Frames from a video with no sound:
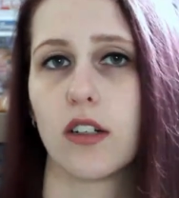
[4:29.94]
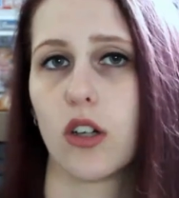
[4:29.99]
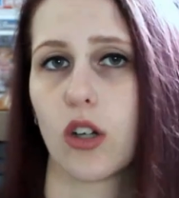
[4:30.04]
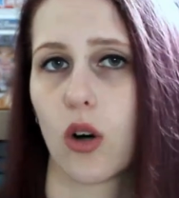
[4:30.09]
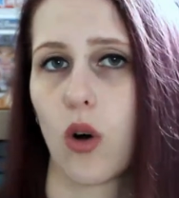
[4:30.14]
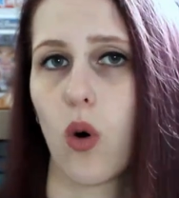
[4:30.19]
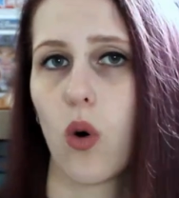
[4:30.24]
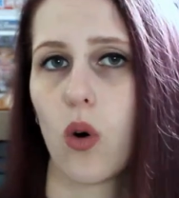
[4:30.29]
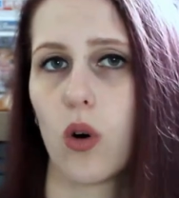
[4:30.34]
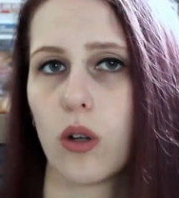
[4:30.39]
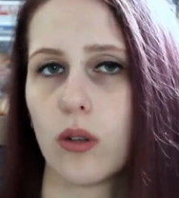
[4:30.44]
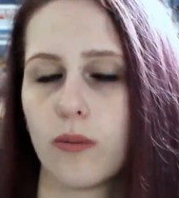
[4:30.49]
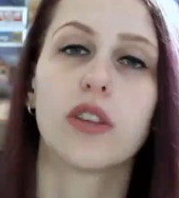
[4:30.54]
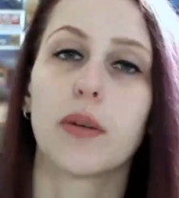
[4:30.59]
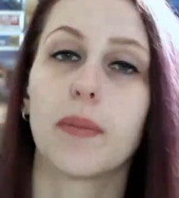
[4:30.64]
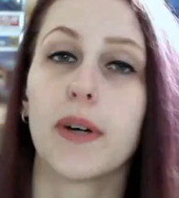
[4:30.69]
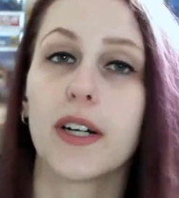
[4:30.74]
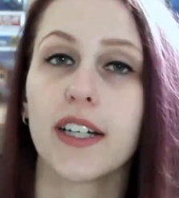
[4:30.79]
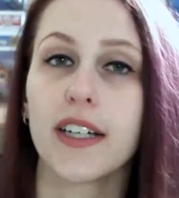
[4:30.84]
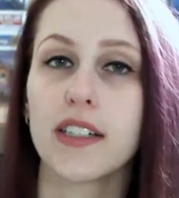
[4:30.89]
Nicole. The
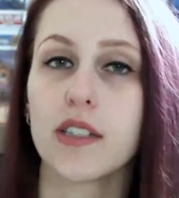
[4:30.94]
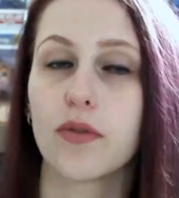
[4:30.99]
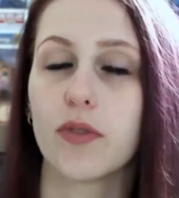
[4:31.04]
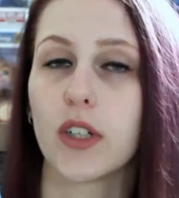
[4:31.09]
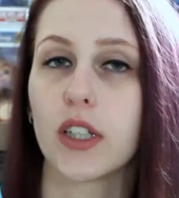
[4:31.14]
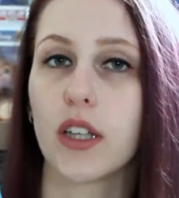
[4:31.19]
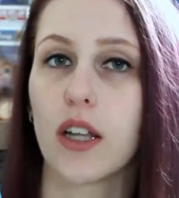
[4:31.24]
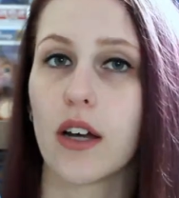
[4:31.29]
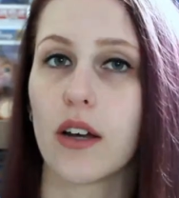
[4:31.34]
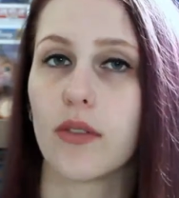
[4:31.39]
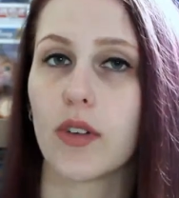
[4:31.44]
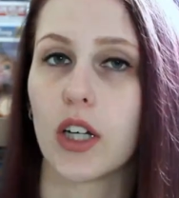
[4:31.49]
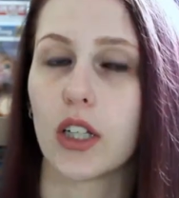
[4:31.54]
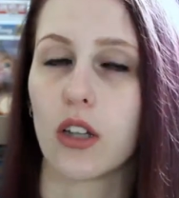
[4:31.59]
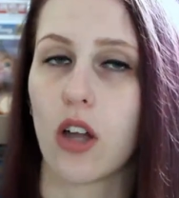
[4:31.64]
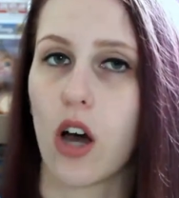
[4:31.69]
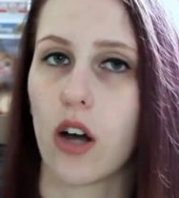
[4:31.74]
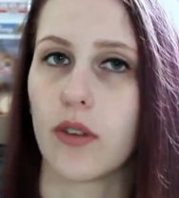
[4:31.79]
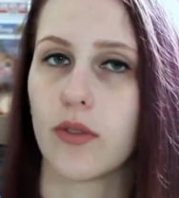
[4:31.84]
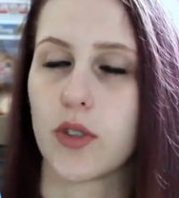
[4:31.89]
book is full of a
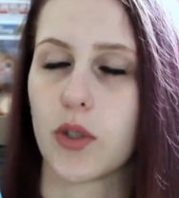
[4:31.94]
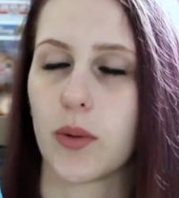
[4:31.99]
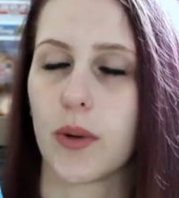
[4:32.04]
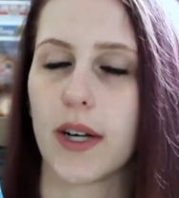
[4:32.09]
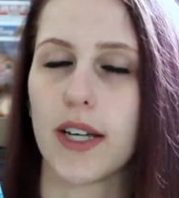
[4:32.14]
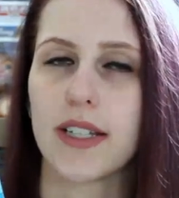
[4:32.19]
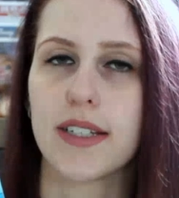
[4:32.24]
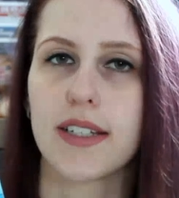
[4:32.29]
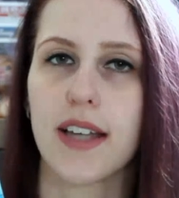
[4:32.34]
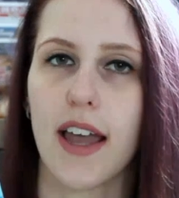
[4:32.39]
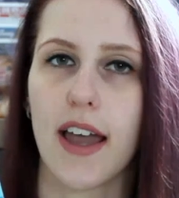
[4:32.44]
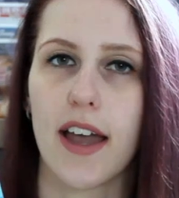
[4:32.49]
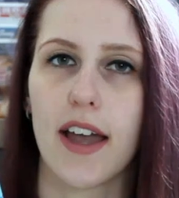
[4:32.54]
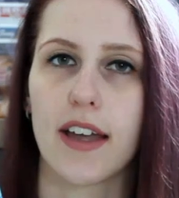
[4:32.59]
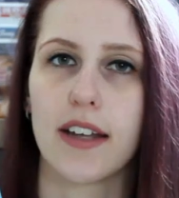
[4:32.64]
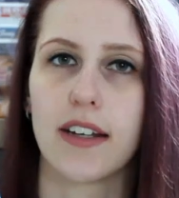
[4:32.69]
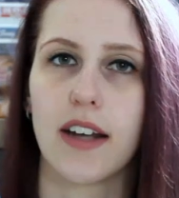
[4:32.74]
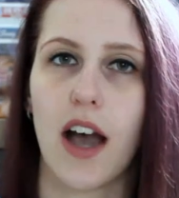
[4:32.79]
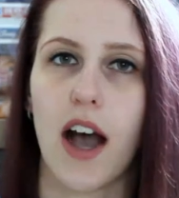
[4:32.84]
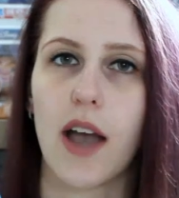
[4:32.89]
lot of twists,
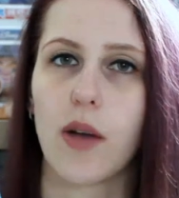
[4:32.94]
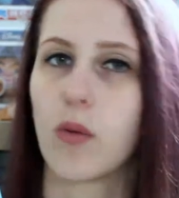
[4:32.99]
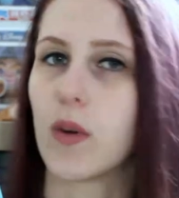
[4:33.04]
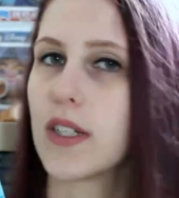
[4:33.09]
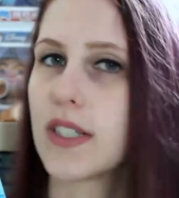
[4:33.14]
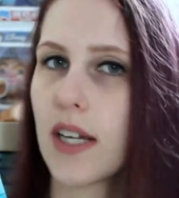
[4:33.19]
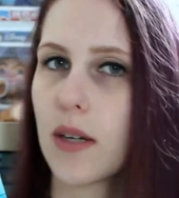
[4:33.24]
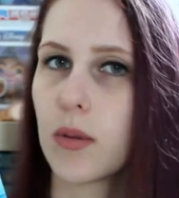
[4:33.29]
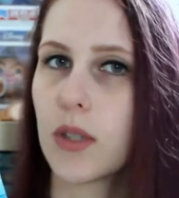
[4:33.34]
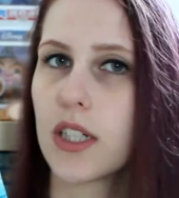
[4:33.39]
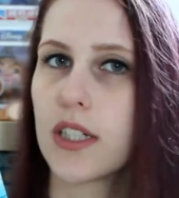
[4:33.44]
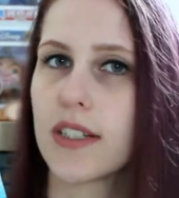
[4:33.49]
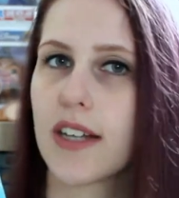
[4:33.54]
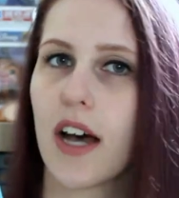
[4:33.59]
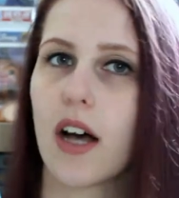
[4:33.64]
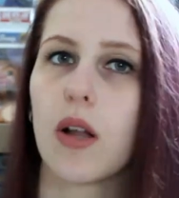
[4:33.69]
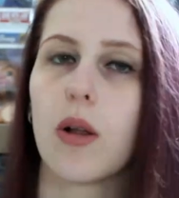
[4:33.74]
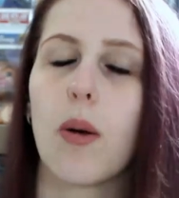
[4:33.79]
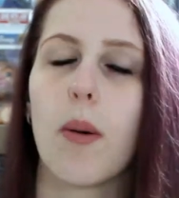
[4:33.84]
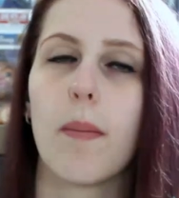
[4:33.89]
and I was able to
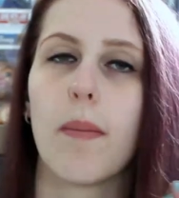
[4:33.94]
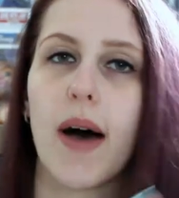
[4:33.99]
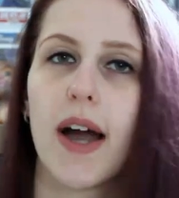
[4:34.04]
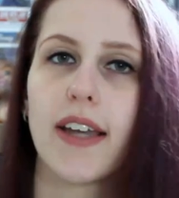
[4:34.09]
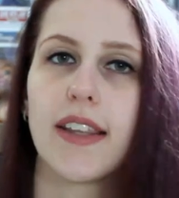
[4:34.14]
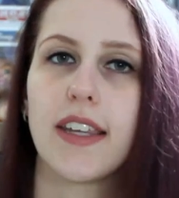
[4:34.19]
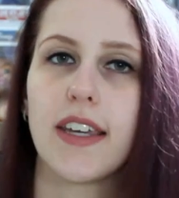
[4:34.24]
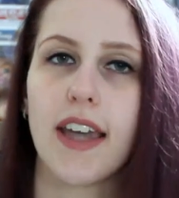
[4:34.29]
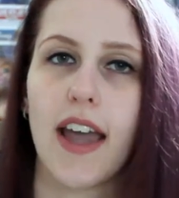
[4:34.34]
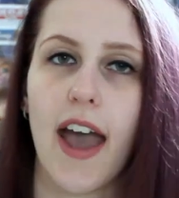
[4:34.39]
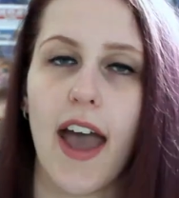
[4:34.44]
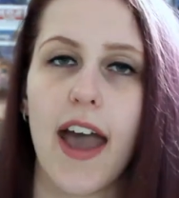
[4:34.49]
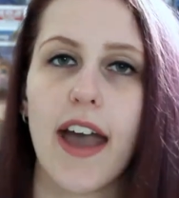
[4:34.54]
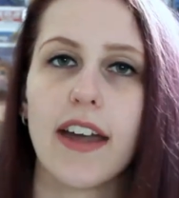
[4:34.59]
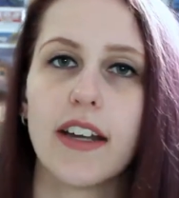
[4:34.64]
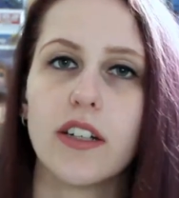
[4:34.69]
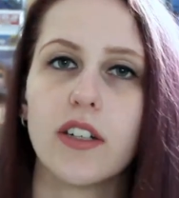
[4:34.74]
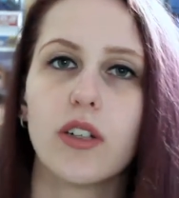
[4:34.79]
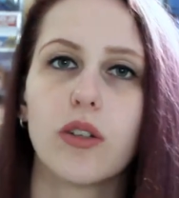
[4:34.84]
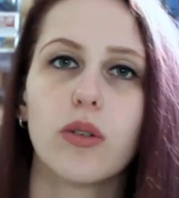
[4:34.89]
tell by the
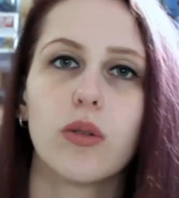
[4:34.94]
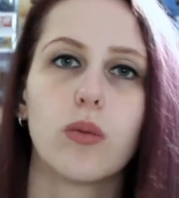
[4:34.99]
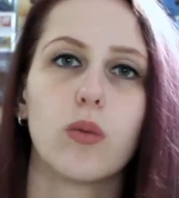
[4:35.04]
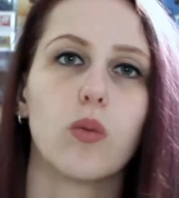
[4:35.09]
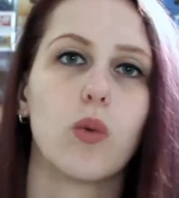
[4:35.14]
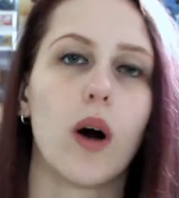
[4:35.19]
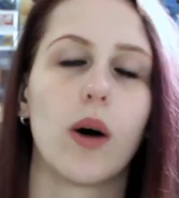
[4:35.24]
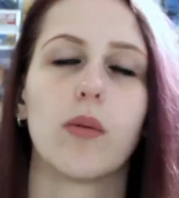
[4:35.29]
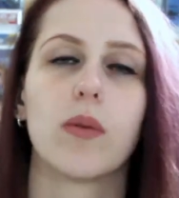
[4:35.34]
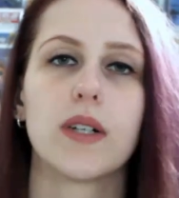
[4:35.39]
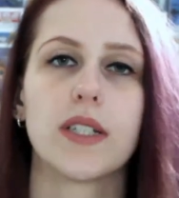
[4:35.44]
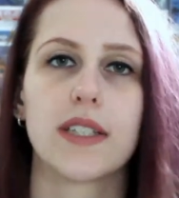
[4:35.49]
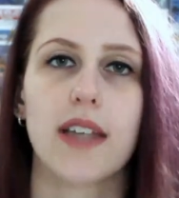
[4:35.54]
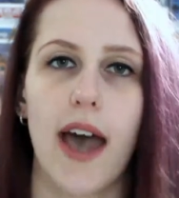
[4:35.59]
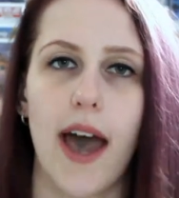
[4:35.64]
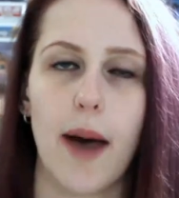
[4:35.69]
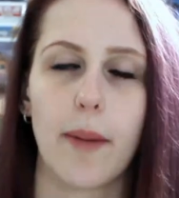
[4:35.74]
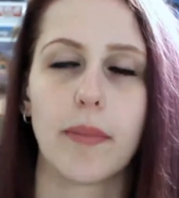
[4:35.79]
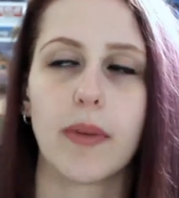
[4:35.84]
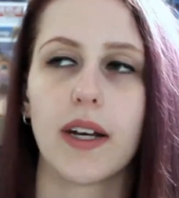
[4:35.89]
end what was
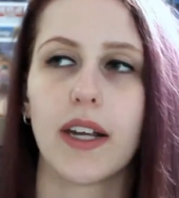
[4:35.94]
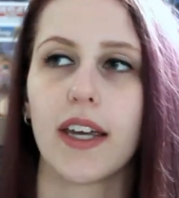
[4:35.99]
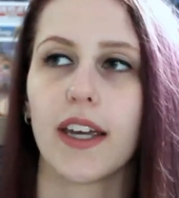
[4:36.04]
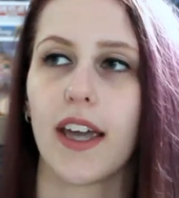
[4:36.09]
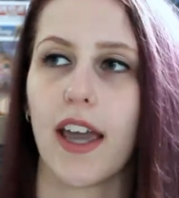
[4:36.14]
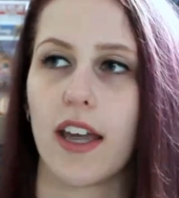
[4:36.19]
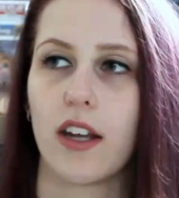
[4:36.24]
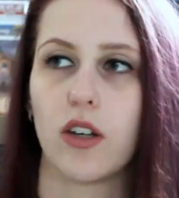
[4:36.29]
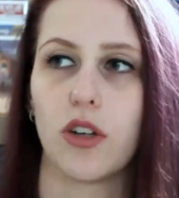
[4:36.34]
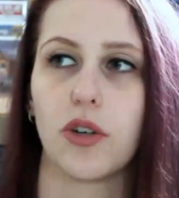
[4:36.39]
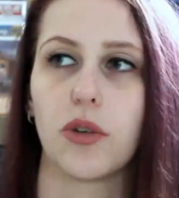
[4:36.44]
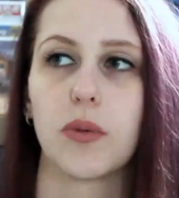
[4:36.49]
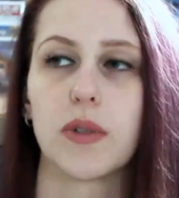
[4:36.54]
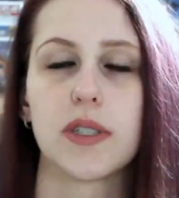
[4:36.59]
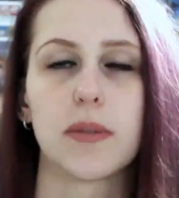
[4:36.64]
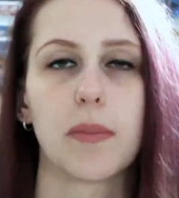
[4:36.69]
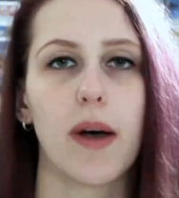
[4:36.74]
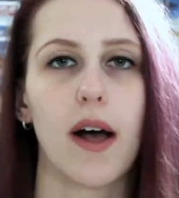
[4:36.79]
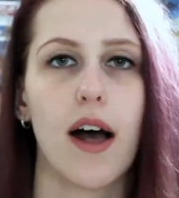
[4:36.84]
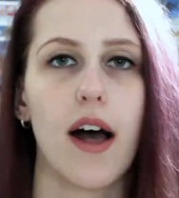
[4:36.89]
happening and who was
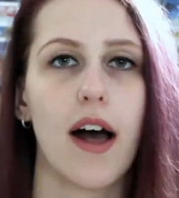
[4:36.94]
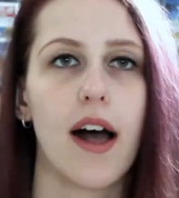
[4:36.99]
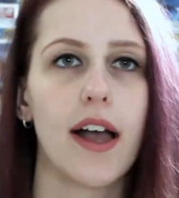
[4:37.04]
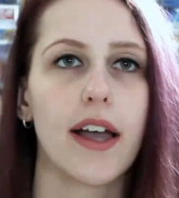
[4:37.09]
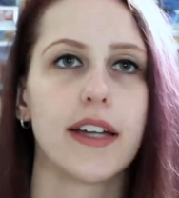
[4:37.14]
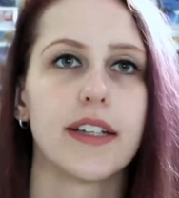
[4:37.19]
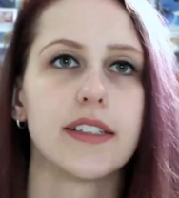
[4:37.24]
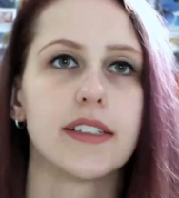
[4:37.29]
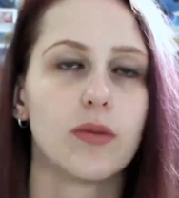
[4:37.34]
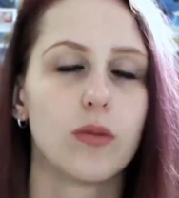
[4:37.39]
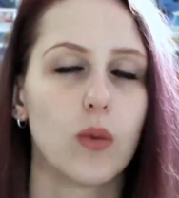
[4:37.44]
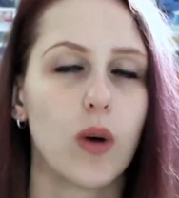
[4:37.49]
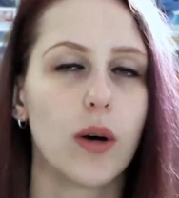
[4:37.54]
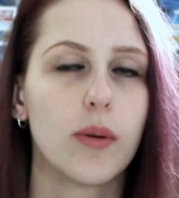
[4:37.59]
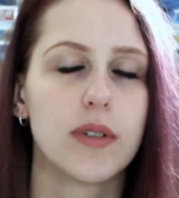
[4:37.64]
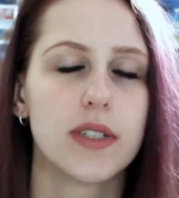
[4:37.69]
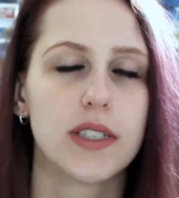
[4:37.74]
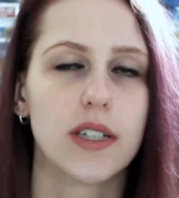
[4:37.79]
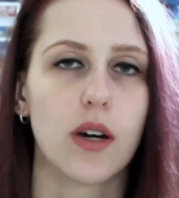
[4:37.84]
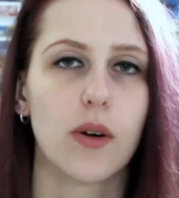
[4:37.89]
behind what
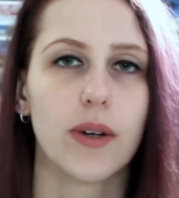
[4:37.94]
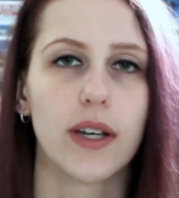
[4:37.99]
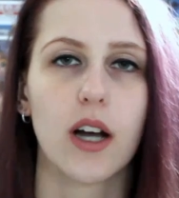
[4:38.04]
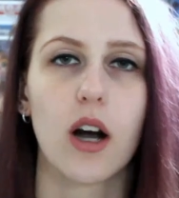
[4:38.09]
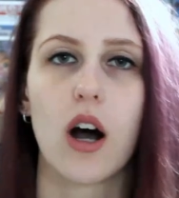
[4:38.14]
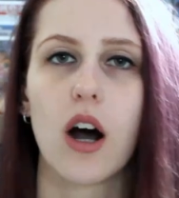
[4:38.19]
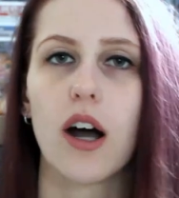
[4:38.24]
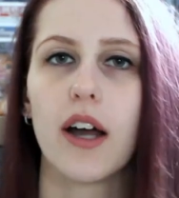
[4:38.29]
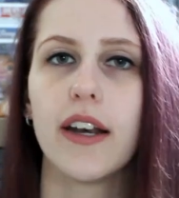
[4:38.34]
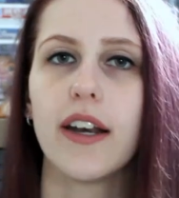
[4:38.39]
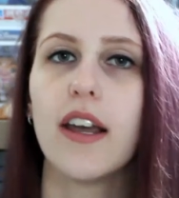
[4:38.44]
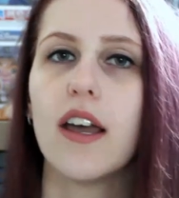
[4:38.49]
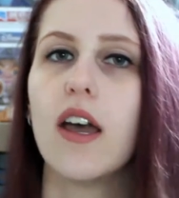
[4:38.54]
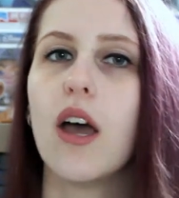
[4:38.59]
was going on,